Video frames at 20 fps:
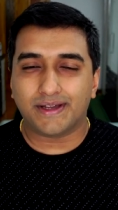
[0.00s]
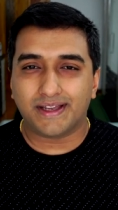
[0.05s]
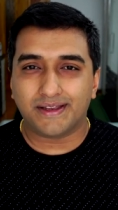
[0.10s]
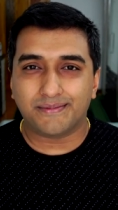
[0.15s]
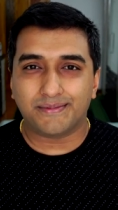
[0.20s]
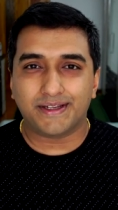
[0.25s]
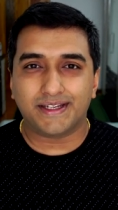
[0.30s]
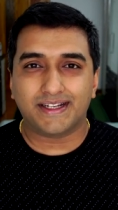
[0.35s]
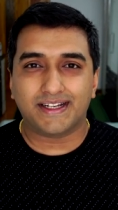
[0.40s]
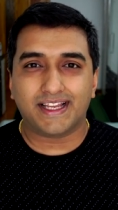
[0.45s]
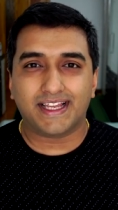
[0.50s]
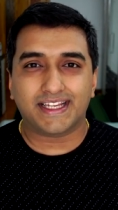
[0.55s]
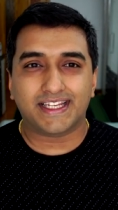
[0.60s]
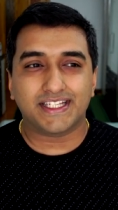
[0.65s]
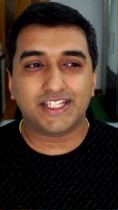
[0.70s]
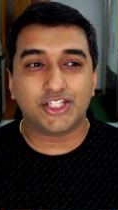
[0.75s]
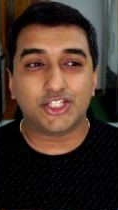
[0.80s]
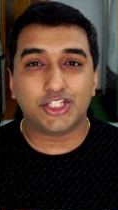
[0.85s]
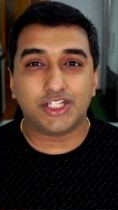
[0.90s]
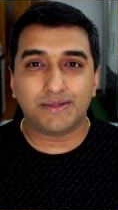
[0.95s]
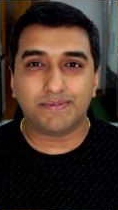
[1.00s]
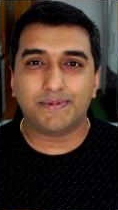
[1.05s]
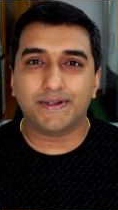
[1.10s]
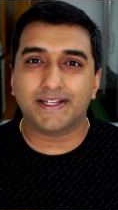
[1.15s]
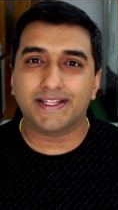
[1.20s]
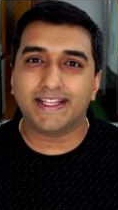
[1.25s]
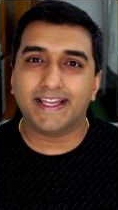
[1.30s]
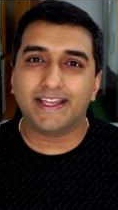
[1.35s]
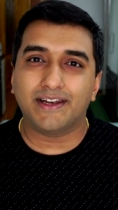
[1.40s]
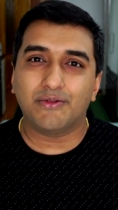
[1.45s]
I mean, like it's cheaper
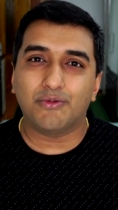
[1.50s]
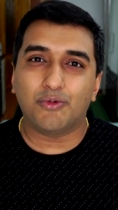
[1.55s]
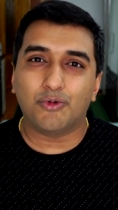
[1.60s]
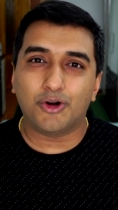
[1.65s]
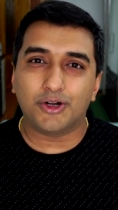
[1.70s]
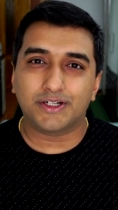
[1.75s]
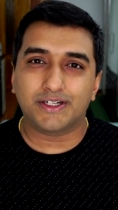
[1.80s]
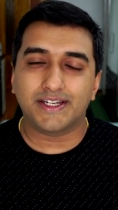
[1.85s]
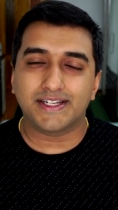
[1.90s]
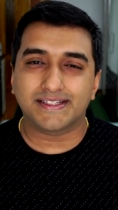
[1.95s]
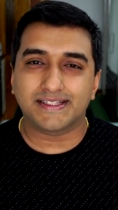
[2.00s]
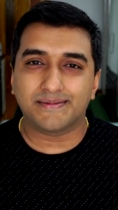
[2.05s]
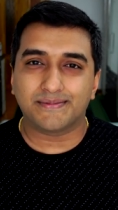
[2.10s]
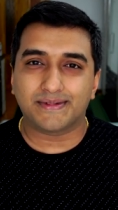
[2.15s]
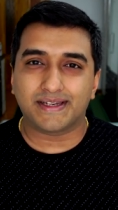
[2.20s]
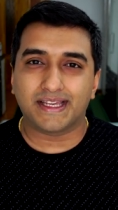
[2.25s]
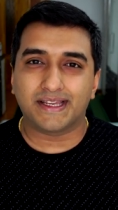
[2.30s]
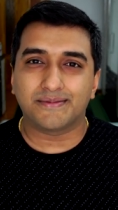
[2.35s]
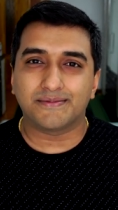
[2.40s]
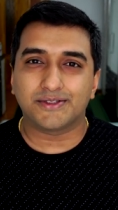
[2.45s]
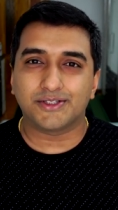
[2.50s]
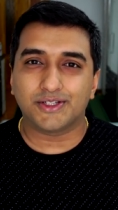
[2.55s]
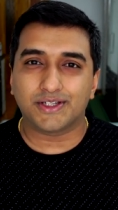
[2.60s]
than water sometimes.